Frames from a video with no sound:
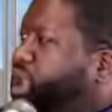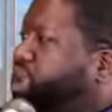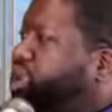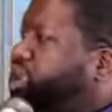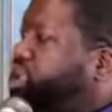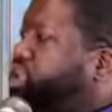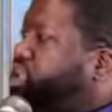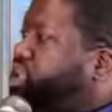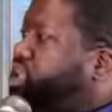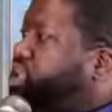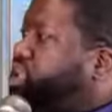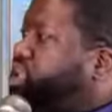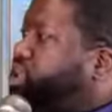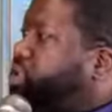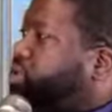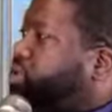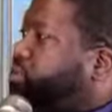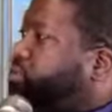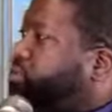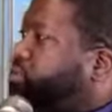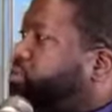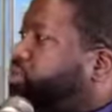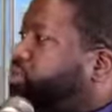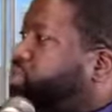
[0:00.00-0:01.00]
back again.
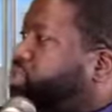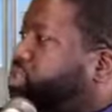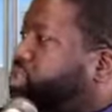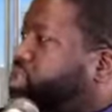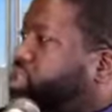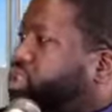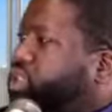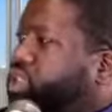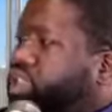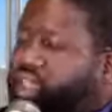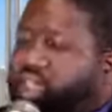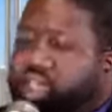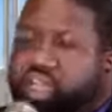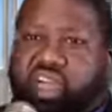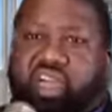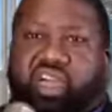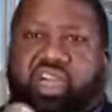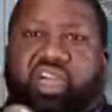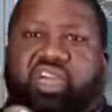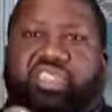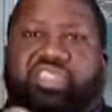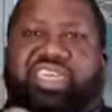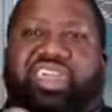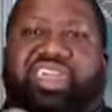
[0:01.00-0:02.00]

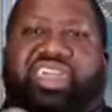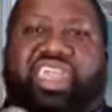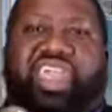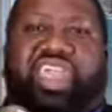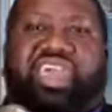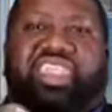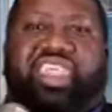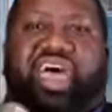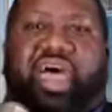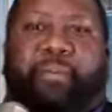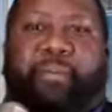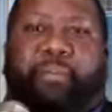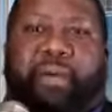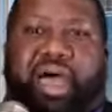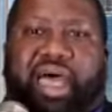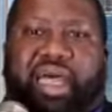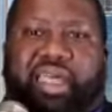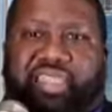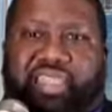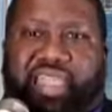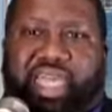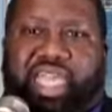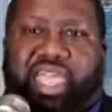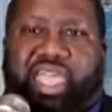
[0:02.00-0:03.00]
They cannot
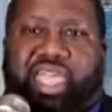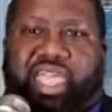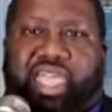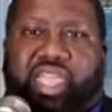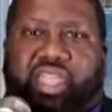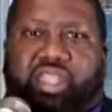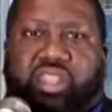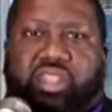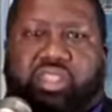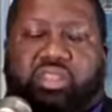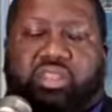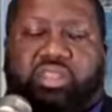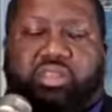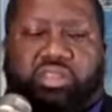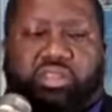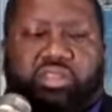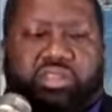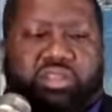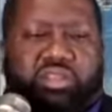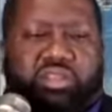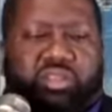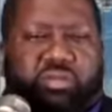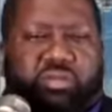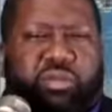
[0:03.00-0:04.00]
buy land,
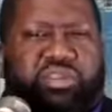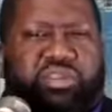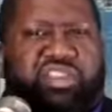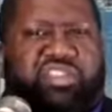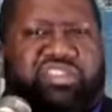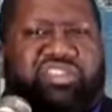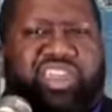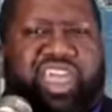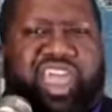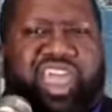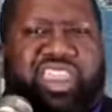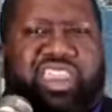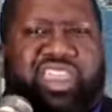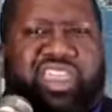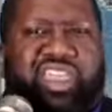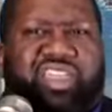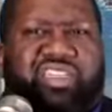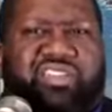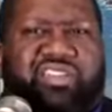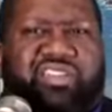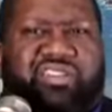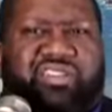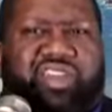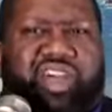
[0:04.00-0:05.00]
but the
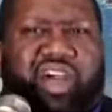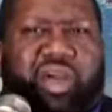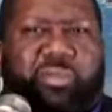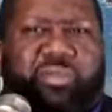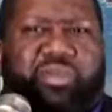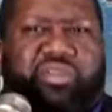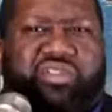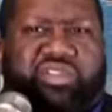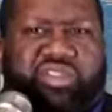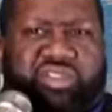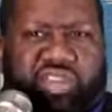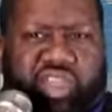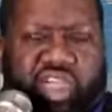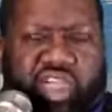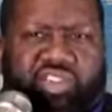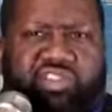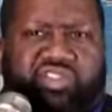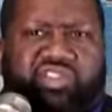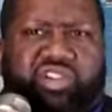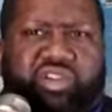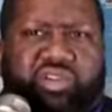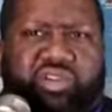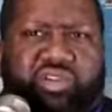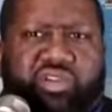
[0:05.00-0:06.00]
Chinese is coming to
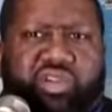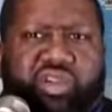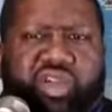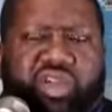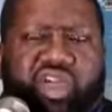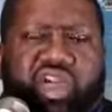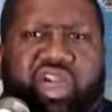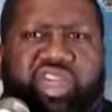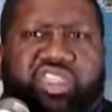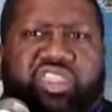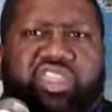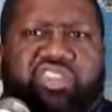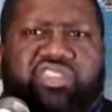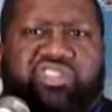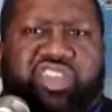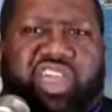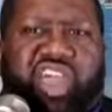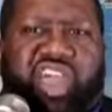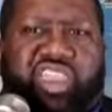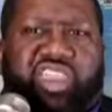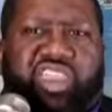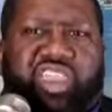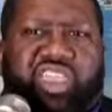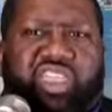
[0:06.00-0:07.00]
Nigeria. The
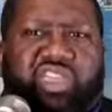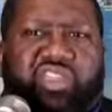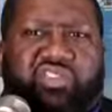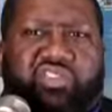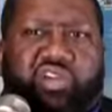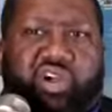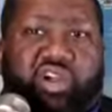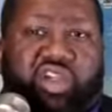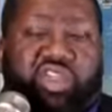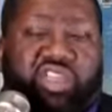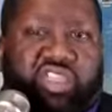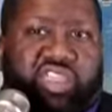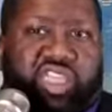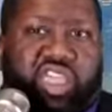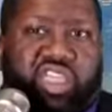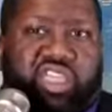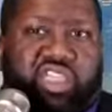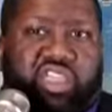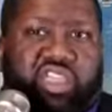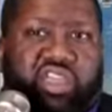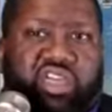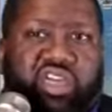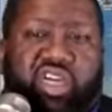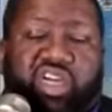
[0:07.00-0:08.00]
Chinese are in
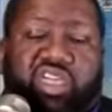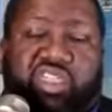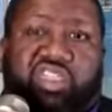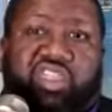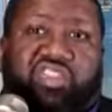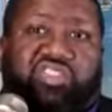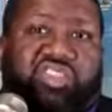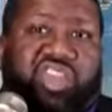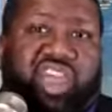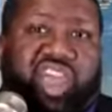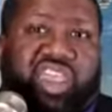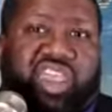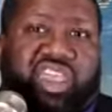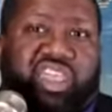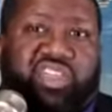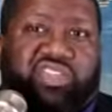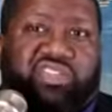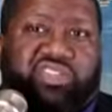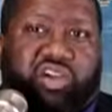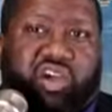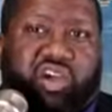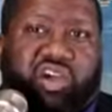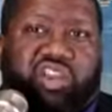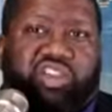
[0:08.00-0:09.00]
Kenya. The
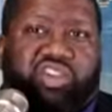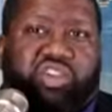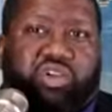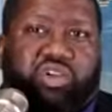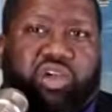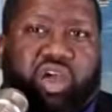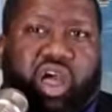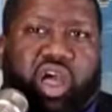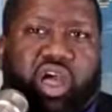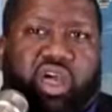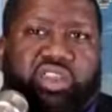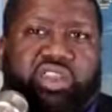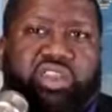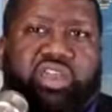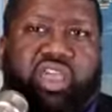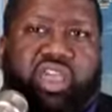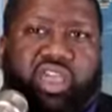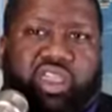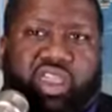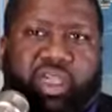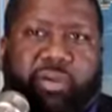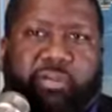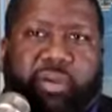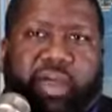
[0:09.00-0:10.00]
Chinese are in Uganda,
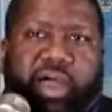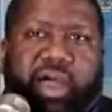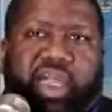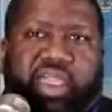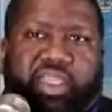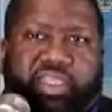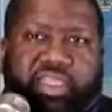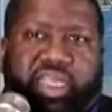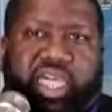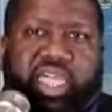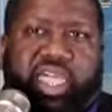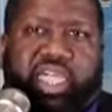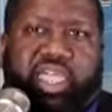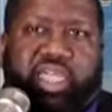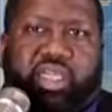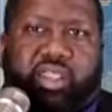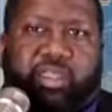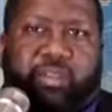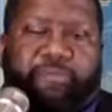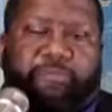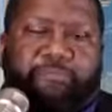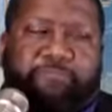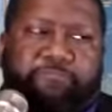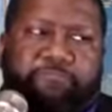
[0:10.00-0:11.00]
and they're buying
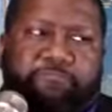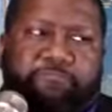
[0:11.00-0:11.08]
land.